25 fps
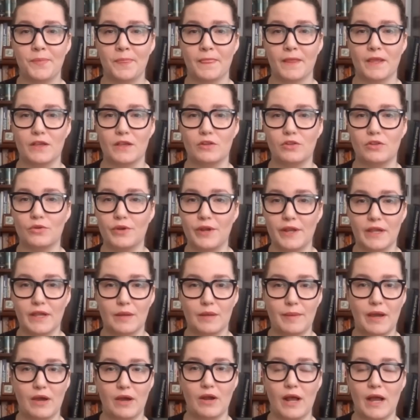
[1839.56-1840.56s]
including
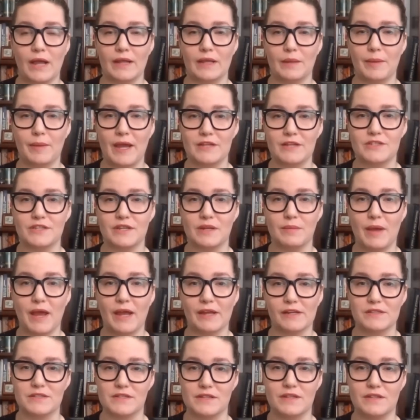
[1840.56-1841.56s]
about high capacity
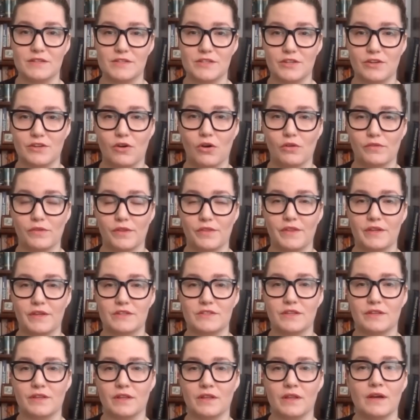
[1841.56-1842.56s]
magazines and all the
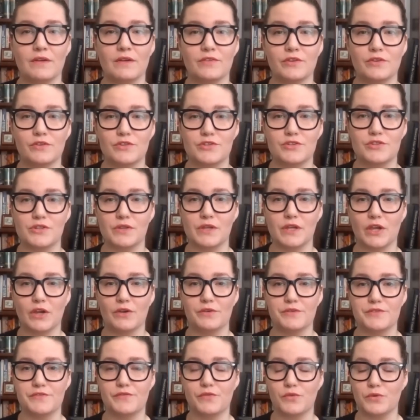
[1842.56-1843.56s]
things that the left usually
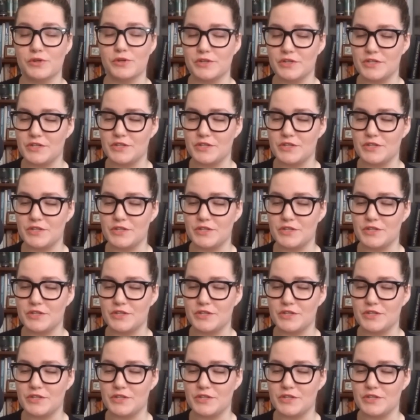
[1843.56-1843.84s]
goes for.